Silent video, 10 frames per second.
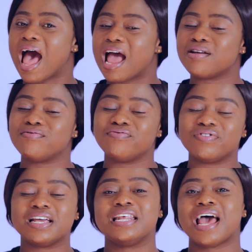I
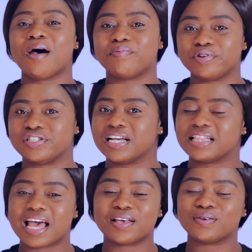really appreciate.
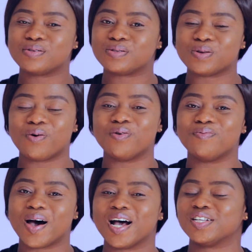Thank you so
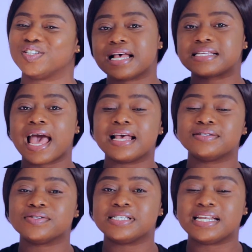much. Let's get
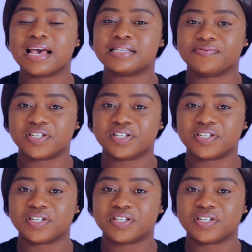into today's